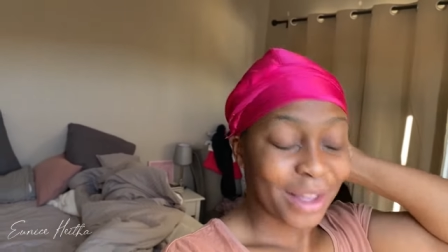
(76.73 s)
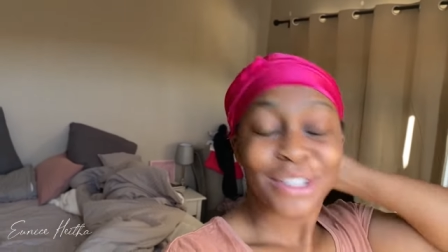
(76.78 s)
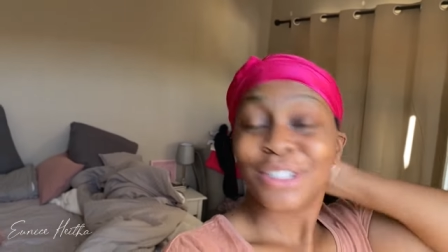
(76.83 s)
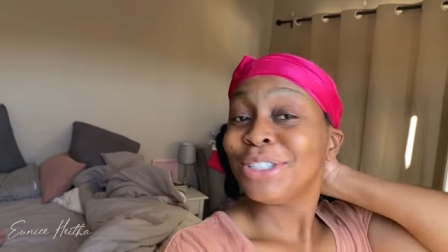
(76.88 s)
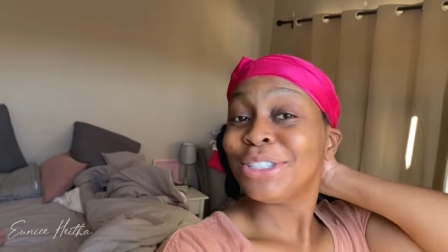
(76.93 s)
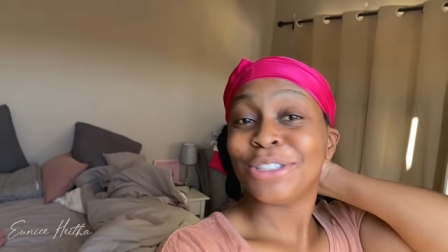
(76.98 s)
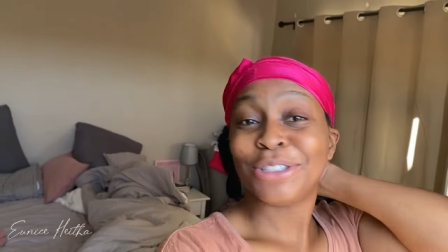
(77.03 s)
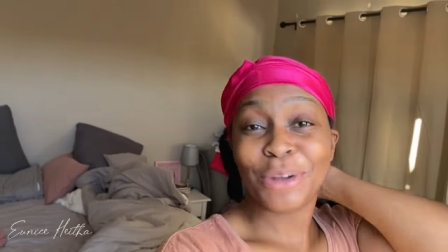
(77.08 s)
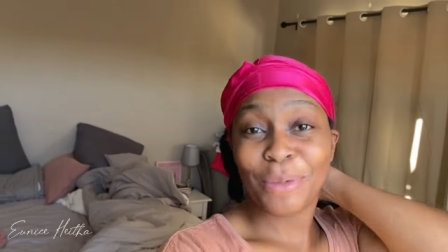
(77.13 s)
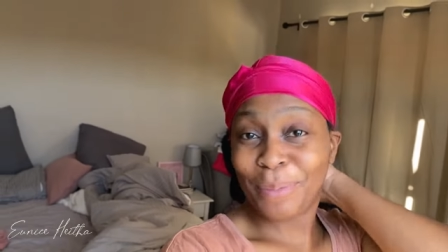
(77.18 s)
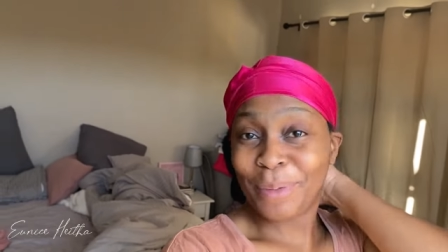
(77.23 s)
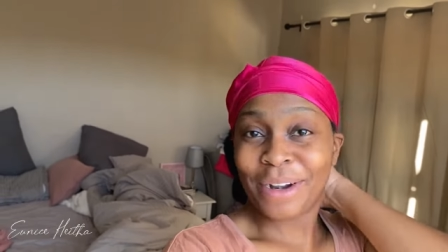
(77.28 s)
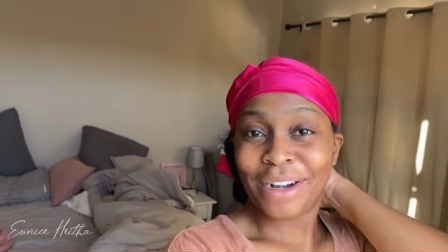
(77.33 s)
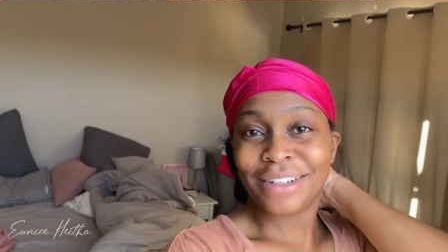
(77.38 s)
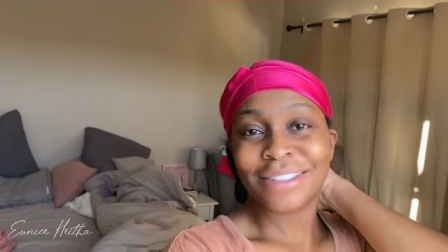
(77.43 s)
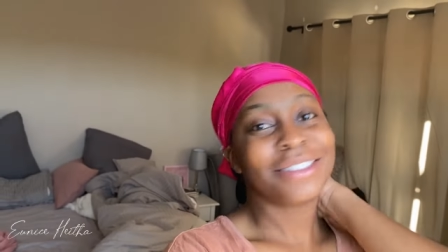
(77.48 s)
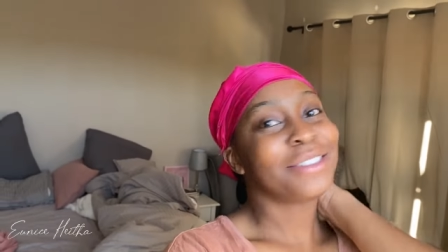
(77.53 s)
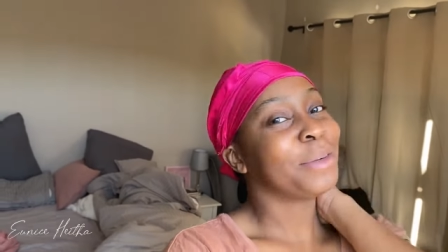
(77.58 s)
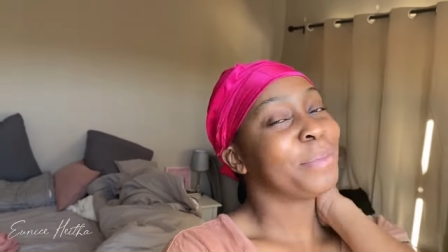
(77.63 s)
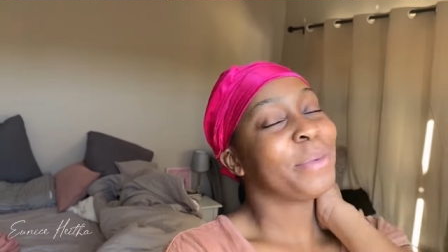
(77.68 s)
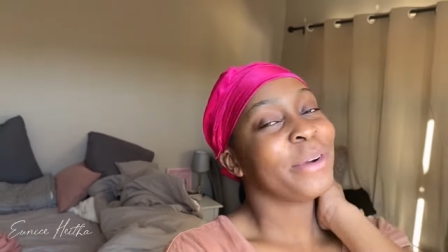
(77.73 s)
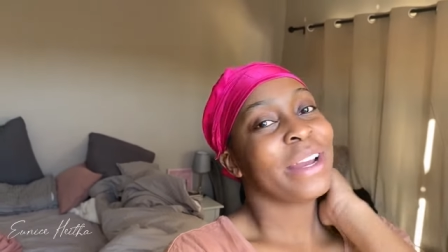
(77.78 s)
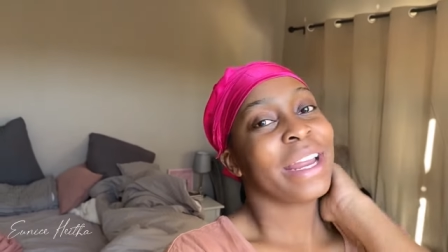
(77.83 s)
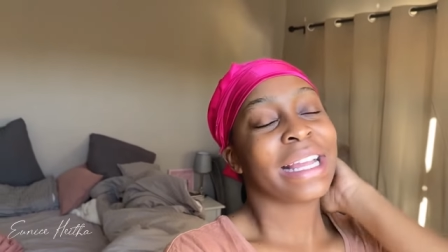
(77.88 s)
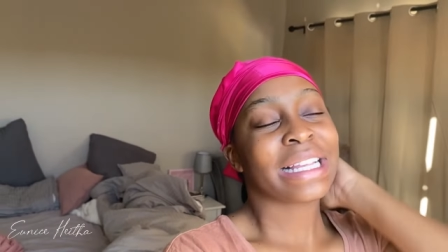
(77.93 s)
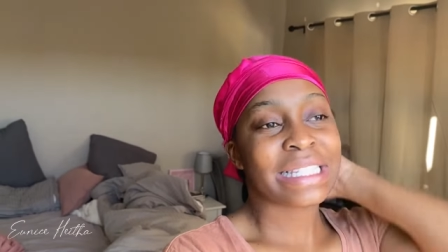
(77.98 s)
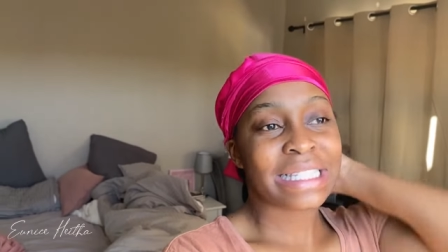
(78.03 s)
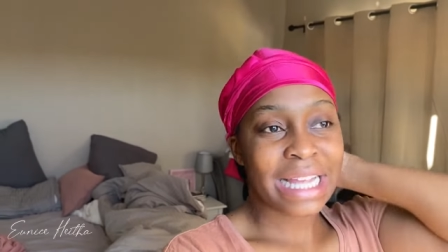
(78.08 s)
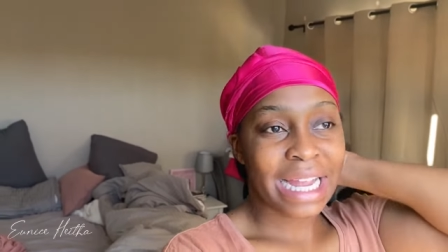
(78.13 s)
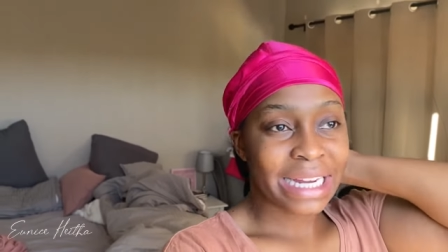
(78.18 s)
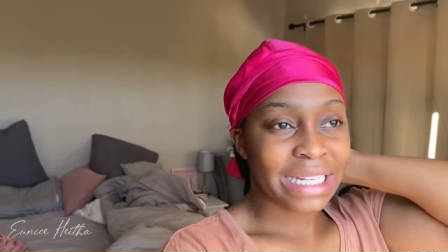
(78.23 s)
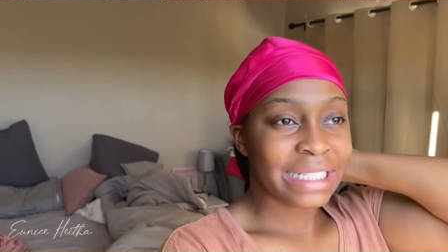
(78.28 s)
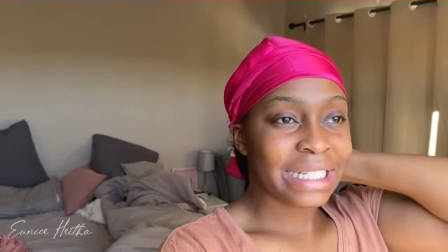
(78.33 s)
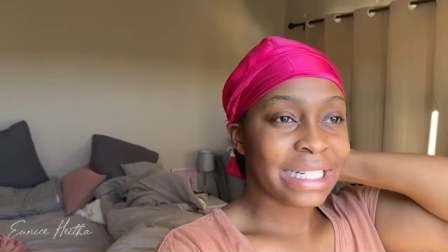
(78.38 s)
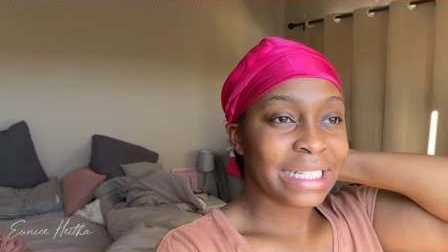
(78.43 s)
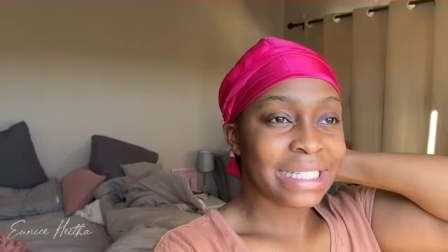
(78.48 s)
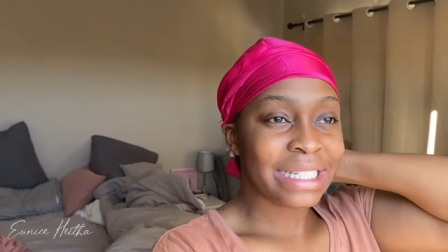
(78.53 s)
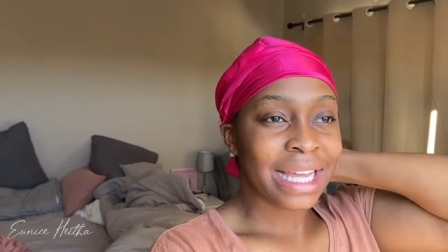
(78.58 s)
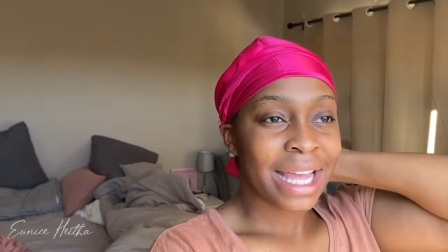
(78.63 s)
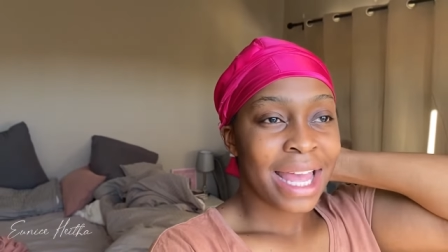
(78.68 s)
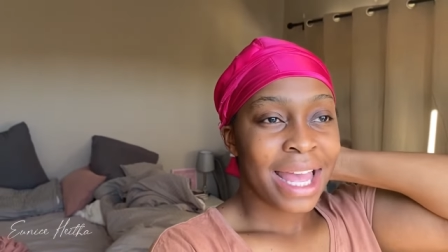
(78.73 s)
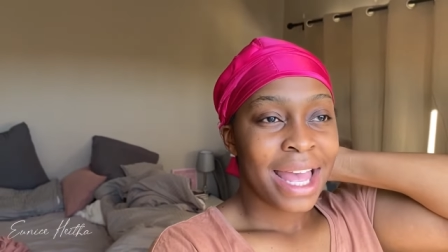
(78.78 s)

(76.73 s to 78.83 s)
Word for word: super super excited